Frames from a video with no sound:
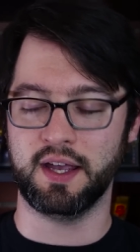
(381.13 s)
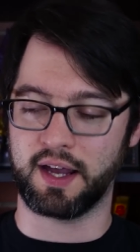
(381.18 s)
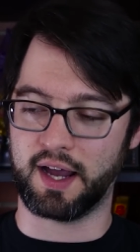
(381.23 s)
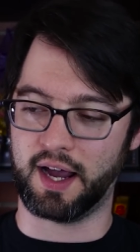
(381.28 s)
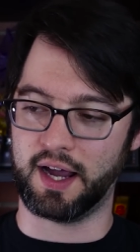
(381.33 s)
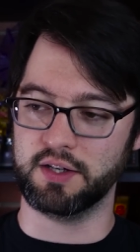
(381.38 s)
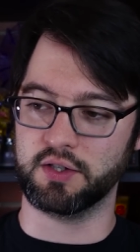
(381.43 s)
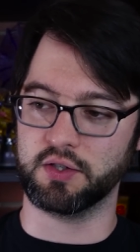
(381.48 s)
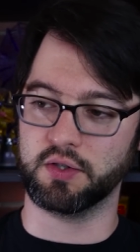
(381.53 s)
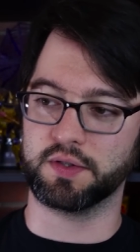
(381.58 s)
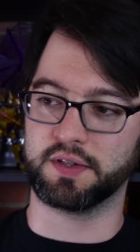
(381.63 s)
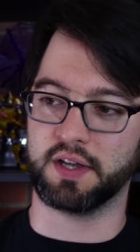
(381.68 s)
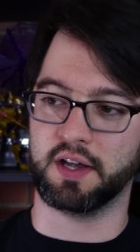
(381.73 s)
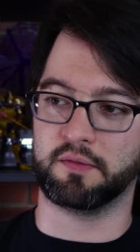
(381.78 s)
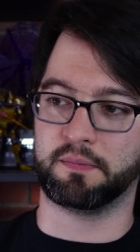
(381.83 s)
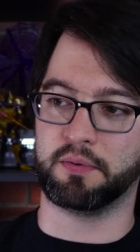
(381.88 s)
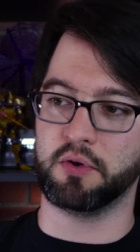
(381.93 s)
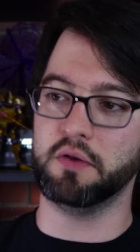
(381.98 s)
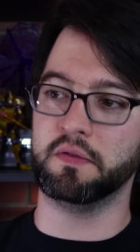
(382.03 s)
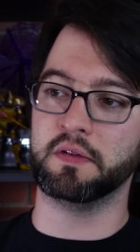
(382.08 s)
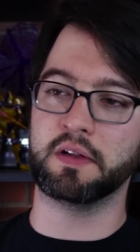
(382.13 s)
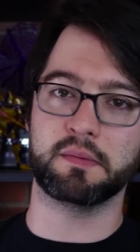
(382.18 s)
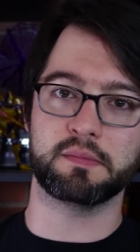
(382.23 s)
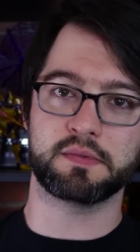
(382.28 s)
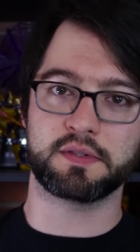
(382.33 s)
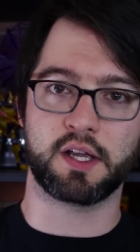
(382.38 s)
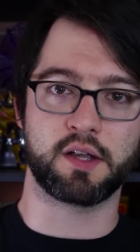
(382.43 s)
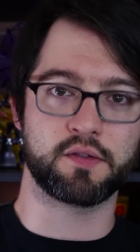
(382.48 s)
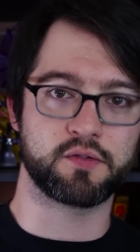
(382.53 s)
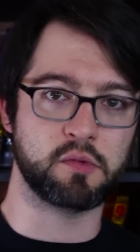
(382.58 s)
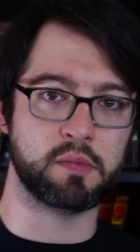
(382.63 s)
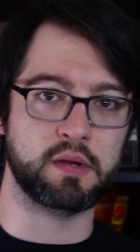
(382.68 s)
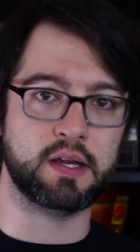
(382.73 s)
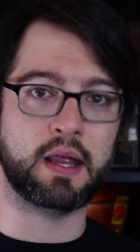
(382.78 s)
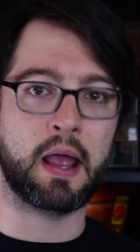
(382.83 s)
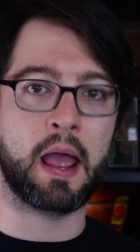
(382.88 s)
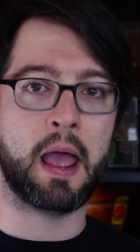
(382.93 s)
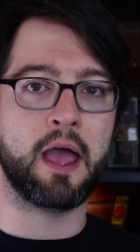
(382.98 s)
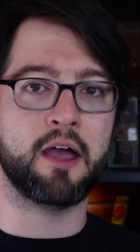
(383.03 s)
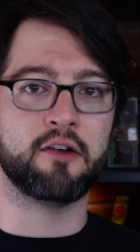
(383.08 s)
Kaijus have proven themselves to
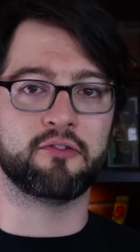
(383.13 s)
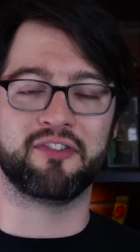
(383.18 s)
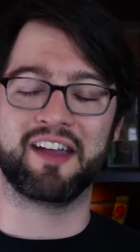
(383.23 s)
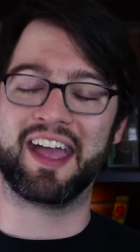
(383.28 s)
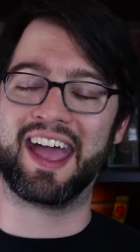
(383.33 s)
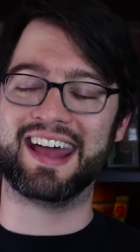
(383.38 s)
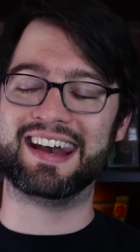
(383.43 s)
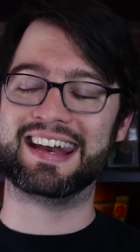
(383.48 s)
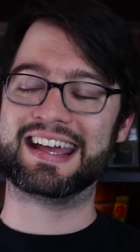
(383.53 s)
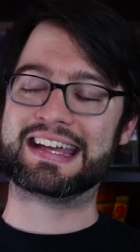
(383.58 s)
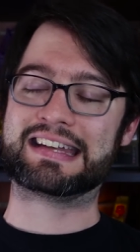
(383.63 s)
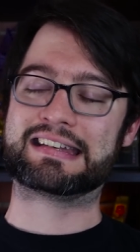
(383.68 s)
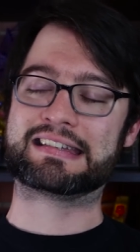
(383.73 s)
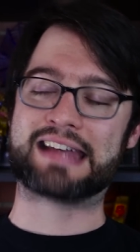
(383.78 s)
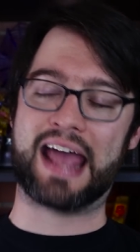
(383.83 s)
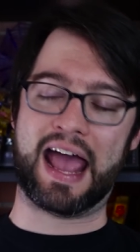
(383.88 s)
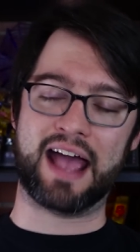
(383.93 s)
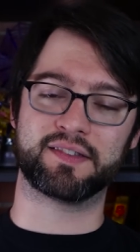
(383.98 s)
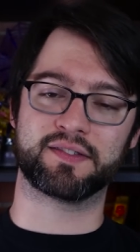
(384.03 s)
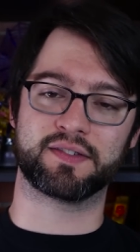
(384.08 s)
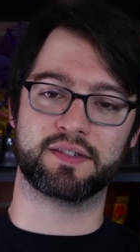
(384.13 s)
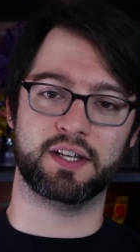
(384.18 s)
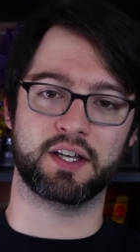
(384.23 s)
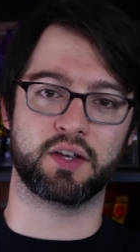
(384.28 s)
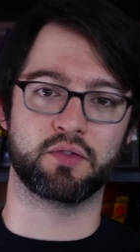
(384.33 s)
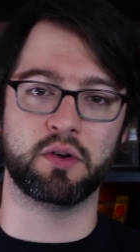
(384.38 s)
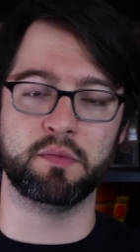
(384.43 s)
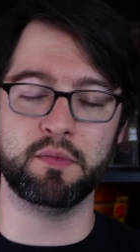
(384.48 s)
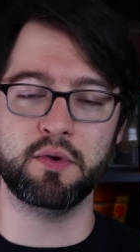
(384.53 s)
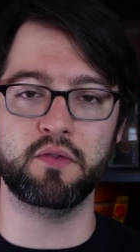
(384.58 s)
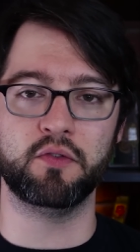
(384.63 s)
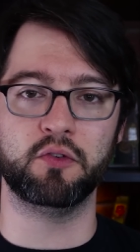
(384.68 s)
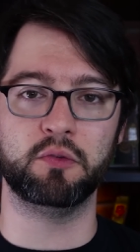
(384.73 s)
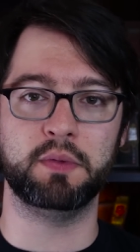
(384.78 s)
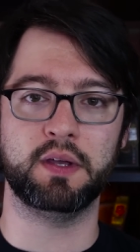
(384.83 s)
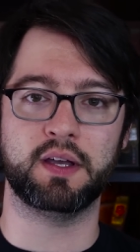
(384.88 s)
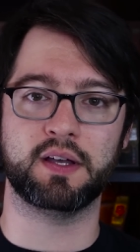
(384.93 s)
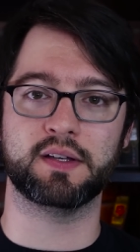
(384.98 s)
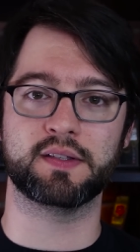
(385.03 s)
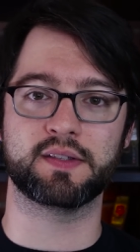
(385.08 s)
be fantastic removal
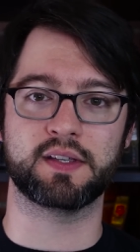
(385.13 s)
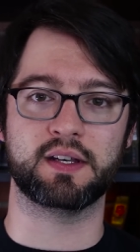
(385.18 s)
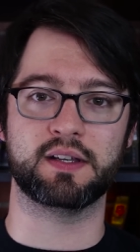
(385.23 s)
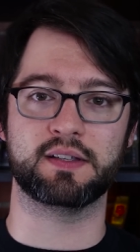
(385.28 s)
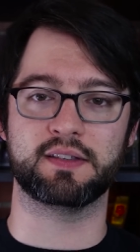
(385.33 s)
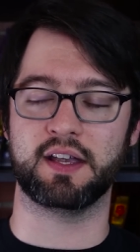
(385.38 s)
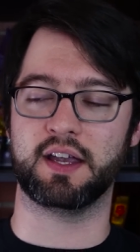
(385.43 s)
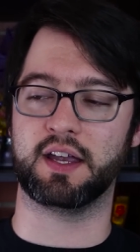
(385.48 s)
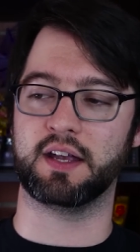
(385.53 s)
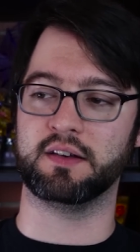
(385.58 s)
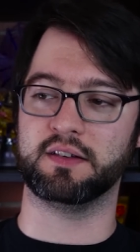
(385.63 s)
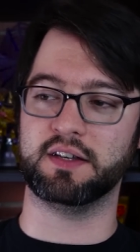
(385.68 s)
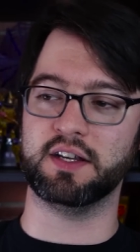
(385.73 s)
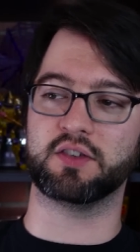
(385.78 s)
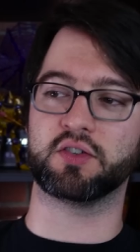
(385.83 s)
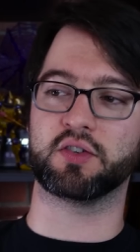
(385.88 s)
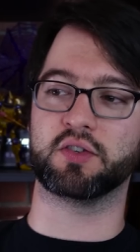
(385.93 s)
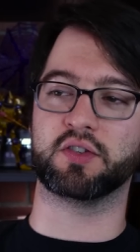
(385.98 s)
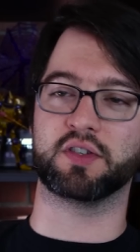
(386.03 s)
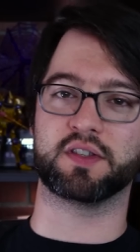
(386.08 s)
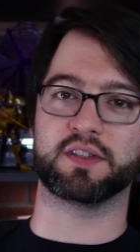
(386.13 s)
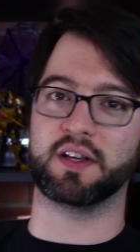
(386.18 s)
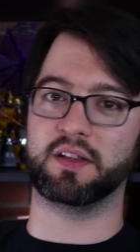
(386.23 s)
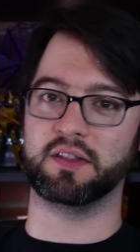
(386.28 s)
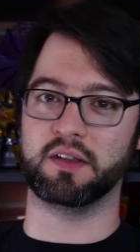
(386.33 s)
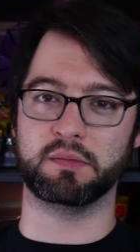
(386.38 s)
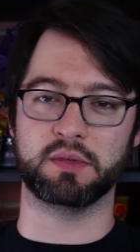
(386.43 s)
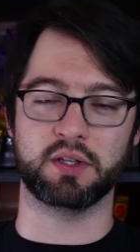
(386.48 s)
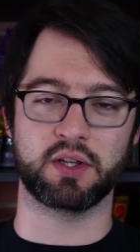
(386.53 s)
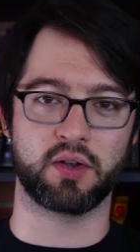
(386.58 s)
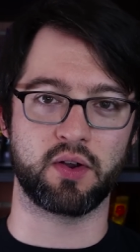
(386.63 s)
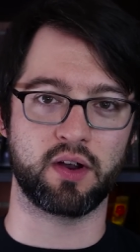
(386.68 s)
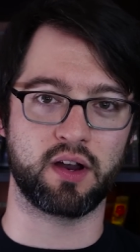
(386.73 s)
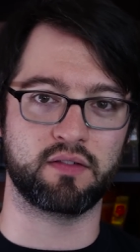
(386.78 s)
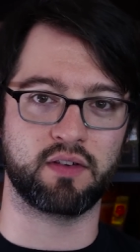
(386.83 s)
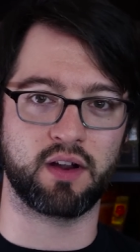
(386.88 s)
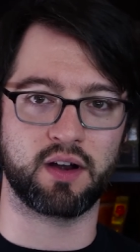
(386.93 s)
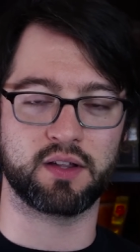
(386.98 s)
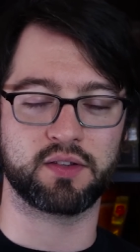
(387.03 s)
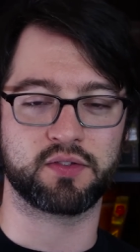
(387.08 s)
because it is a condition to send them to the
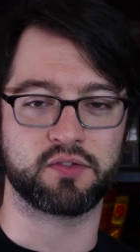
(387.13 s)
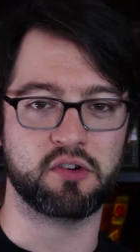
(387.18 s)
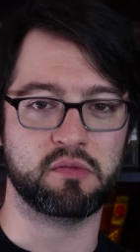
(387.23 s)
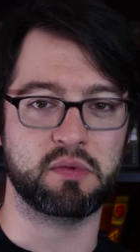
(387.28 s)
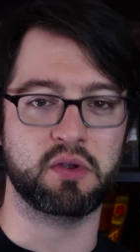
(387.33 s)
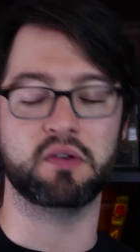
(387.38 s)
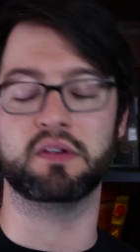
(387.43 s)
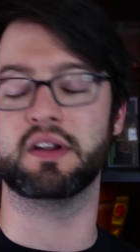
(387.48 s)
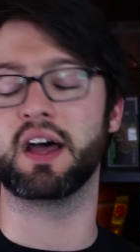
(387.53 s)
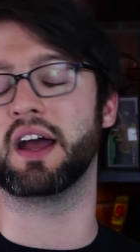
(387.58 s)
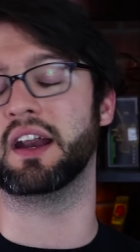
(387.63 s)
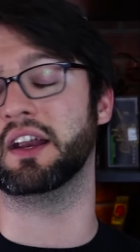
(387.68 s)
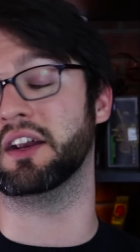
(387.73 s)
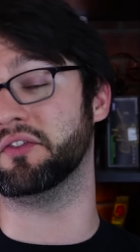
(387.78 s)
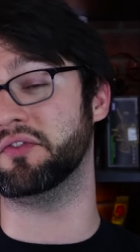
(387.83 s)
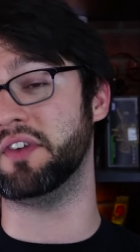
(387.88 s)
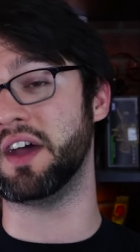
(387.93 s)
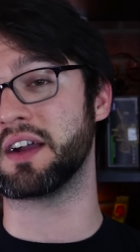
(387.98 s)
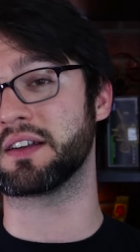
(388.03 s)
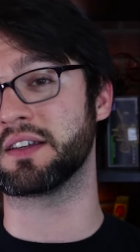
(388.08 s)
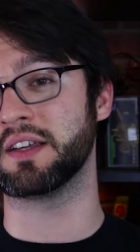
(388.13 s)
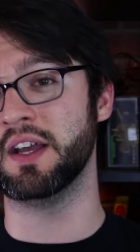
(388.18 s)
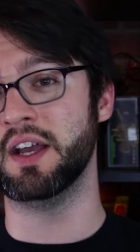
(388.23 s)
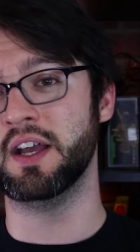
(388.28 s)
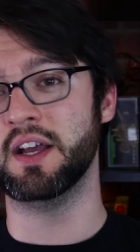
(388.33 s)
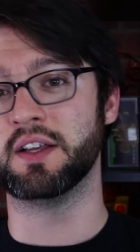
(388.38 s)
graveyard as tribute, not an effect.